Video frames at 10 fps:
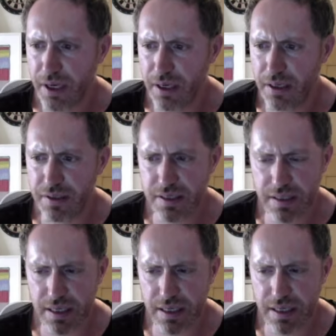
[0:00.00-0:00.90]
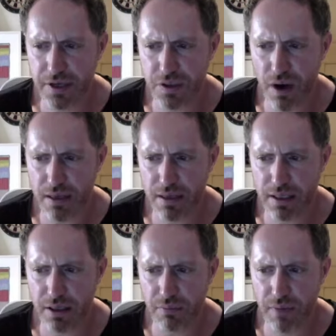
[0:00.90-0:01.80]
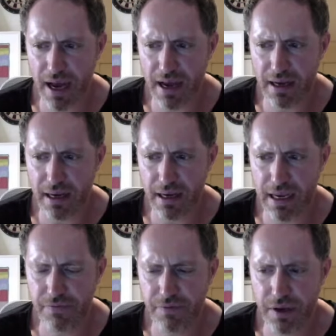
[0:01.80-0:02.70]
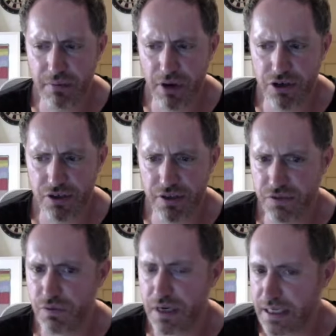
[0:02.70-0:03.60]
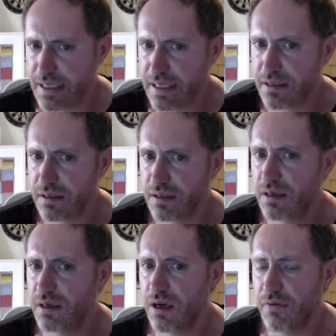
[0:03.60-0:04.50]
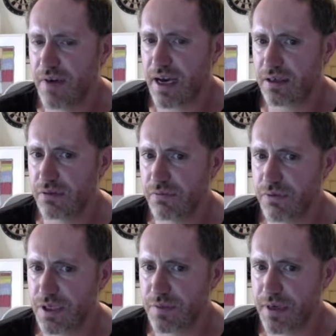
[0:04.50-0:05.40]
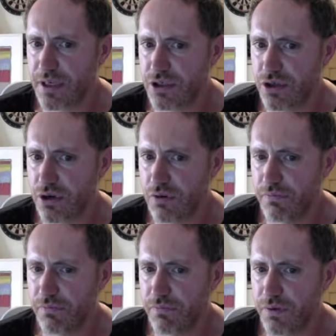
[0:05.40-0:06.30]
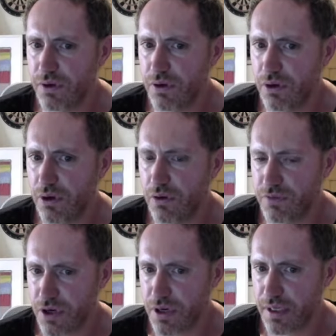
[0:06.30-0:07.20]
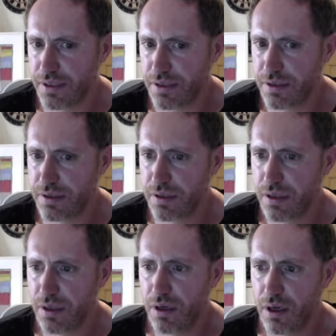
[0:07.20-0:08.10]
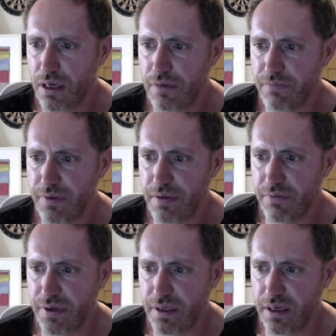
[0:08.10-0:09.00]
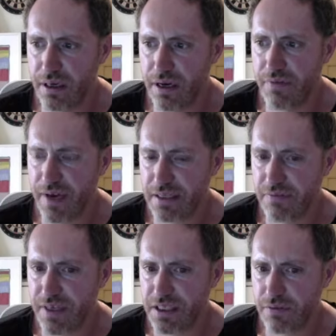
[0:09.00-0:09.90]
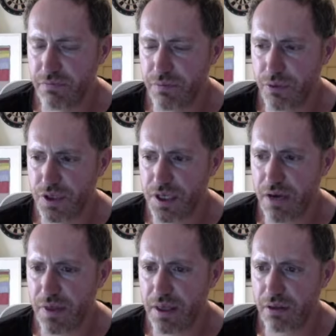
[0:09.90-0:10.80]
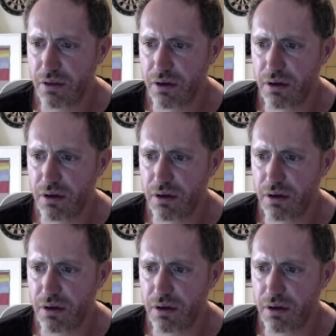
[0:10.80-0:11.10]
still. And so I think if it emerged that this really did affect the free speech of journalists, affect investigative reporting, I think the